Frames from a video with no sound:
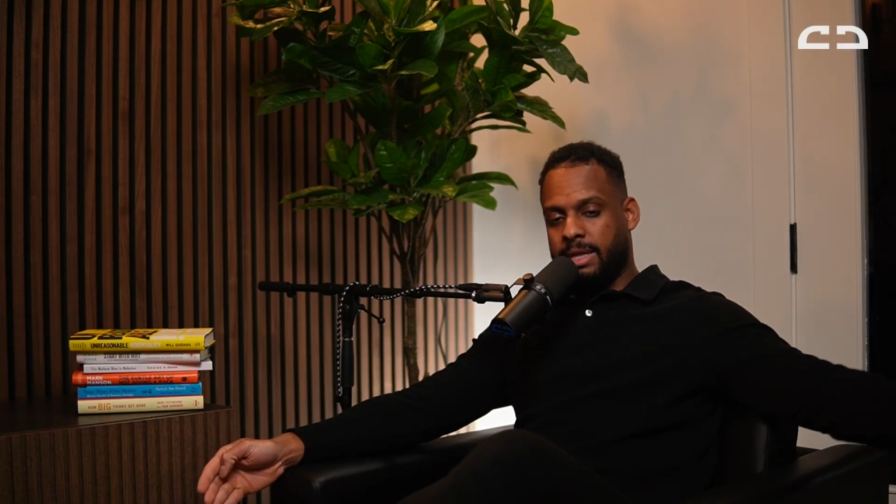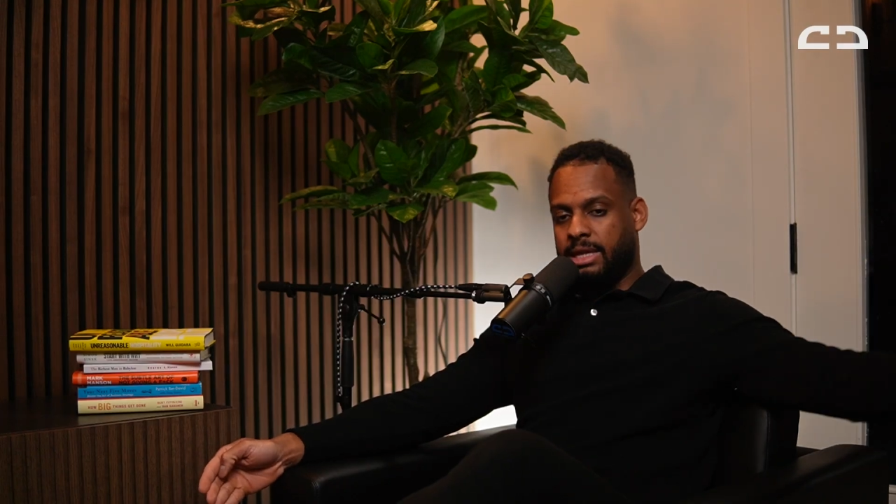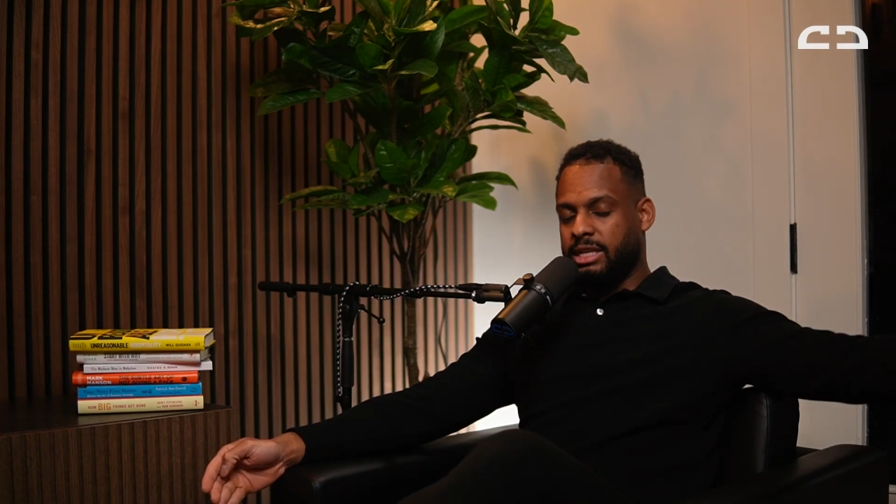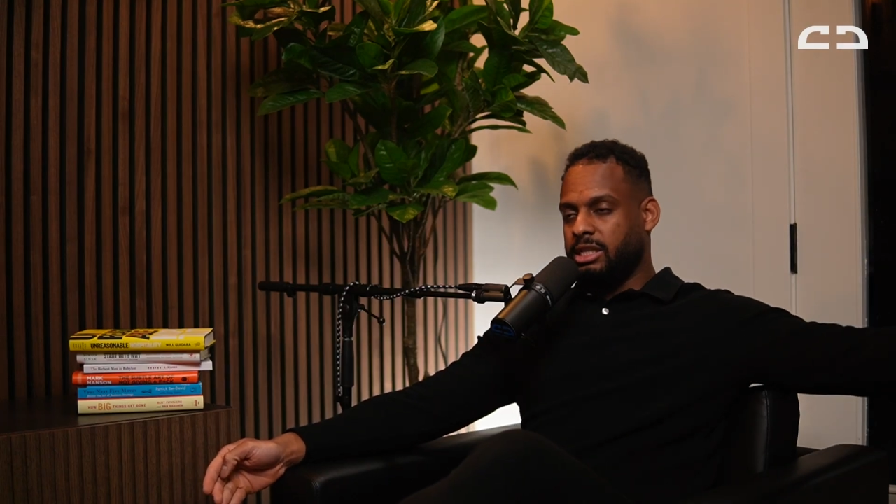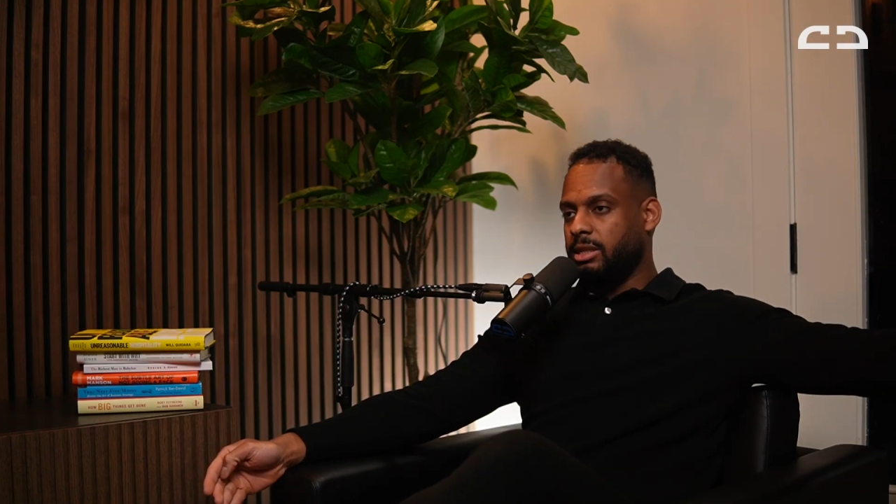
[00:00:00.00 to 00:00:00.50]
and
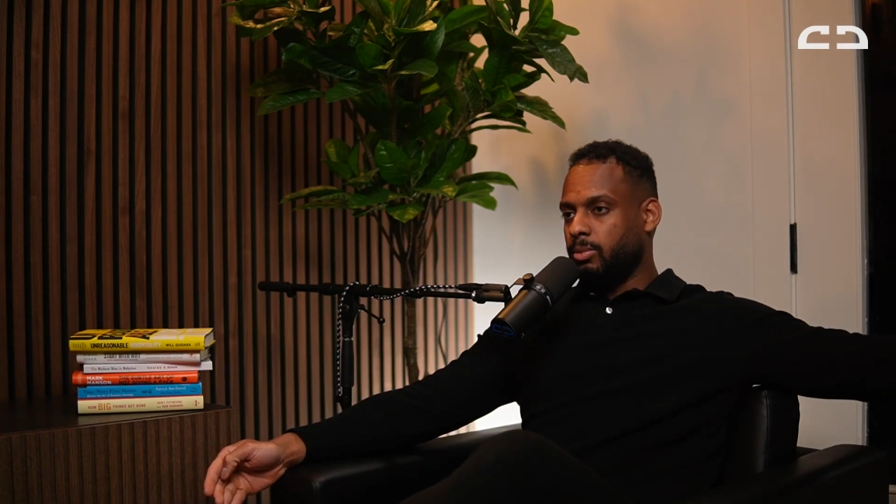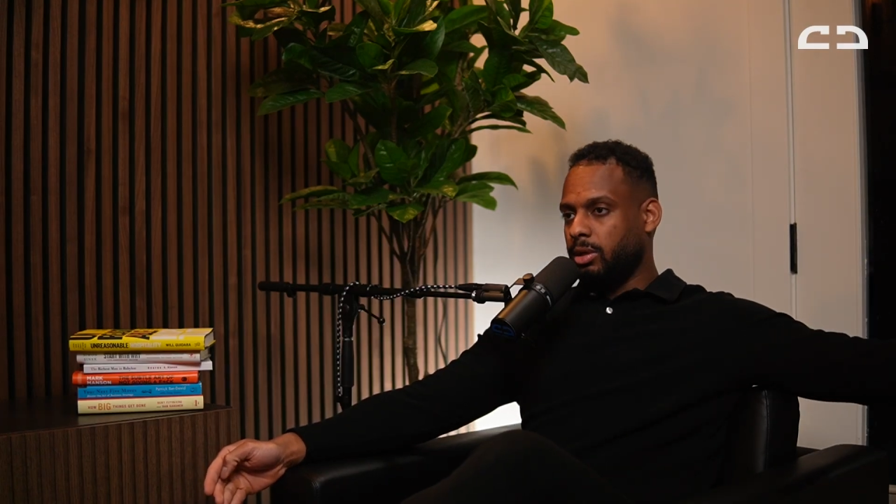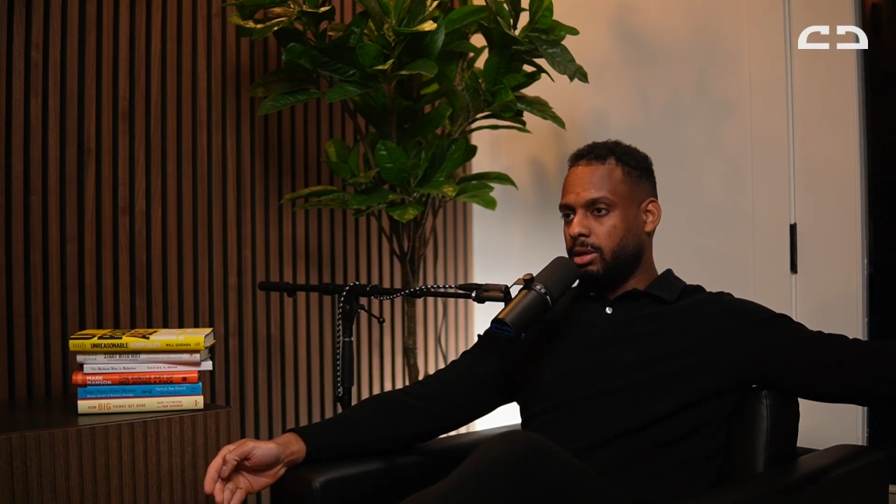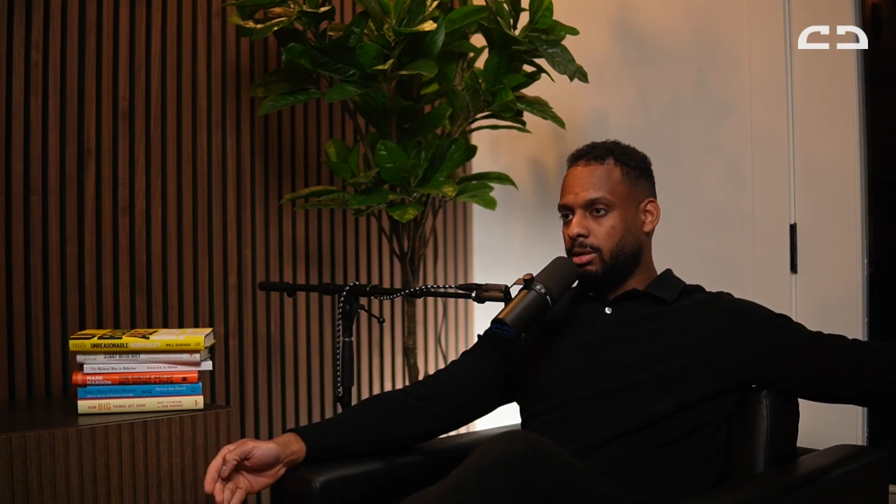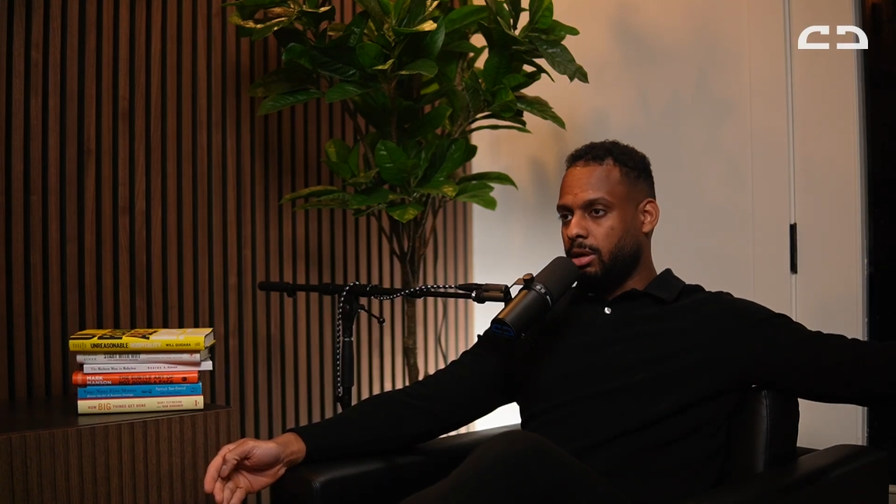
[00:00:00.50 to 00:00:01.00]
then this is
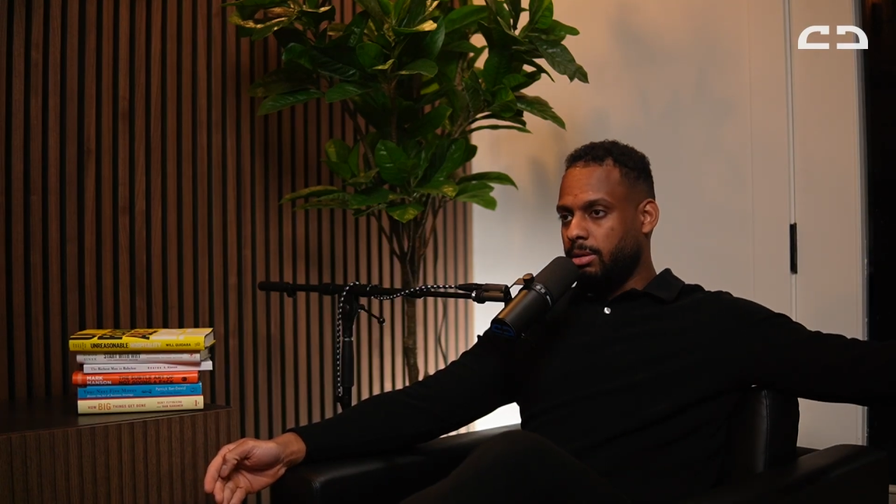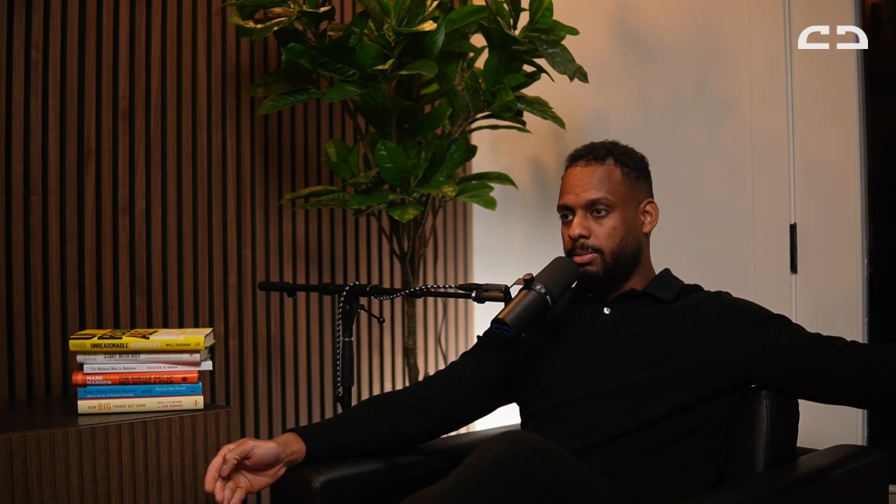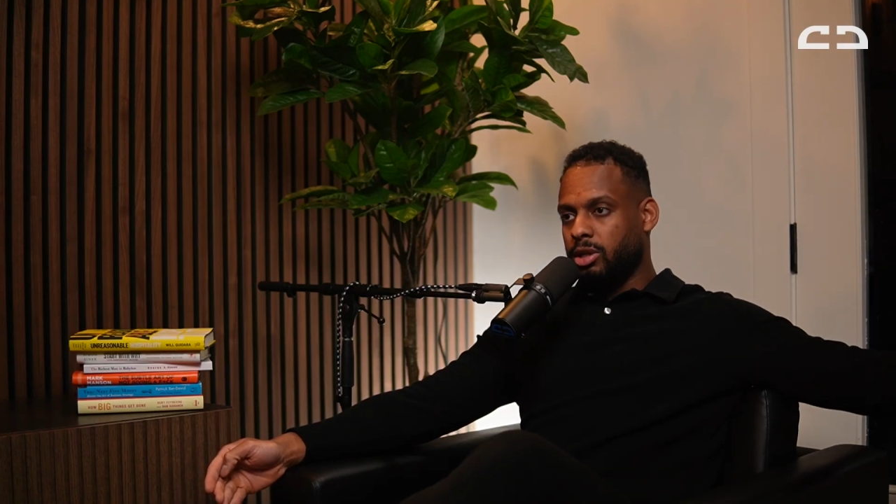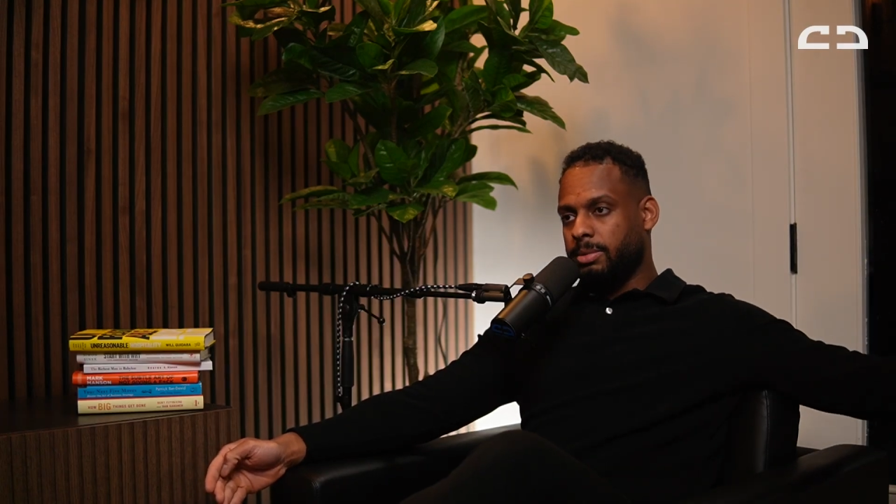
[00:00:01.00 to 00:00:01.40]
going to be more